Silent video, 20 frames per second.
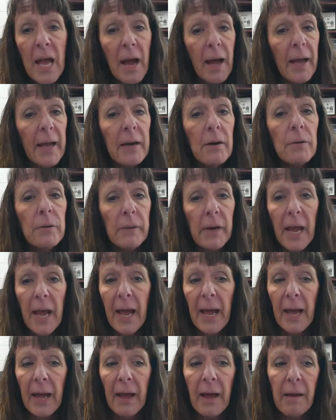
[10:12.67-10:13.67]
I don't
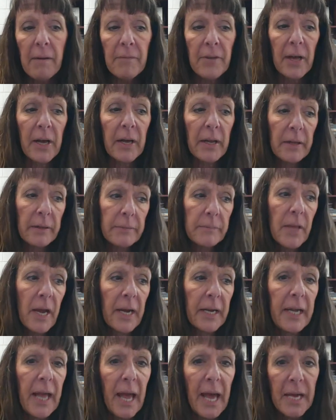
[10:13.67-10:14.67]
have a
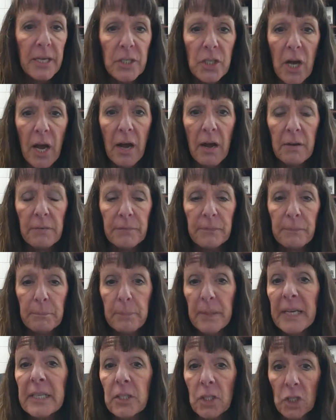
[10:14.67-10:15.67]
cache of
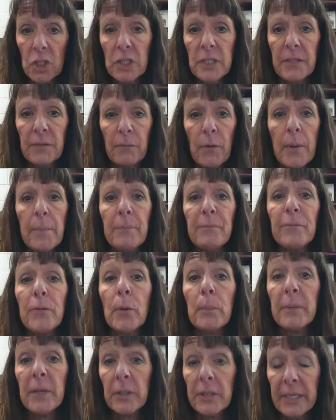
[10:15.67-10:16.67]
pictures for
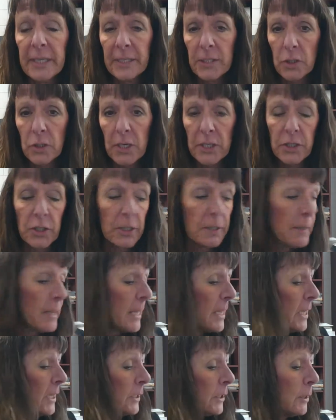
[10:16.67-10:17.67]
building construction.
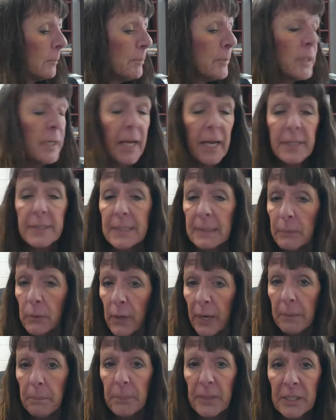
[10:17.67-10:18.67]
Your book has some
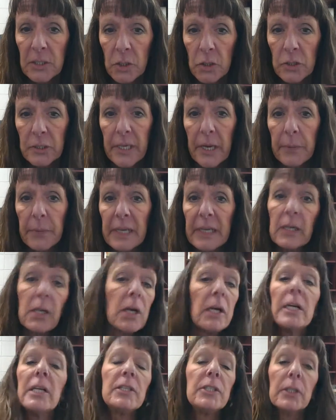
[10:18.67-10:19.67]
great pictures. I would
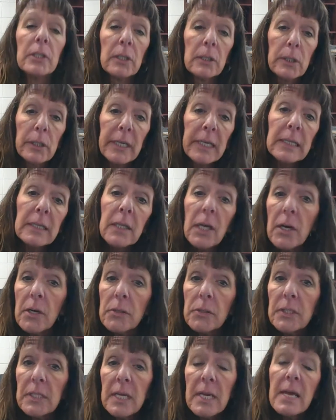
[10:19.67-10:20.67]
encourage you to look at
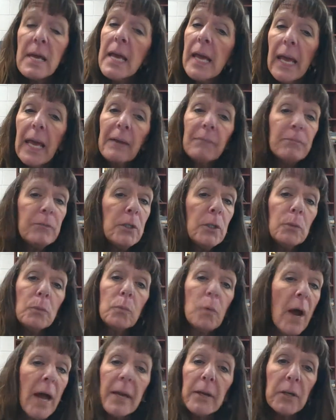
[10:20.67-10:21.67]
those. If you
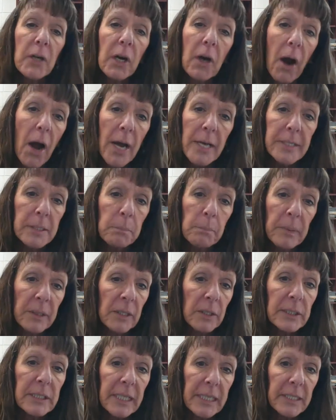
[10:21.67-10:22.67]
run across
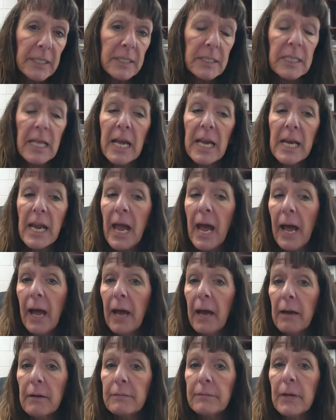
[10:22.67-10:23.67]
buildings that
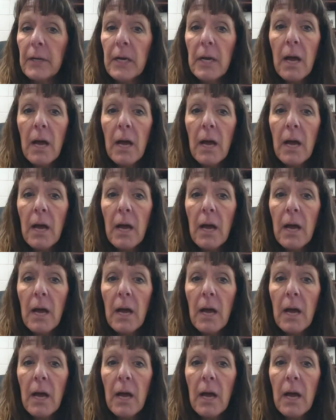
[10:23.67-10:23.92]
have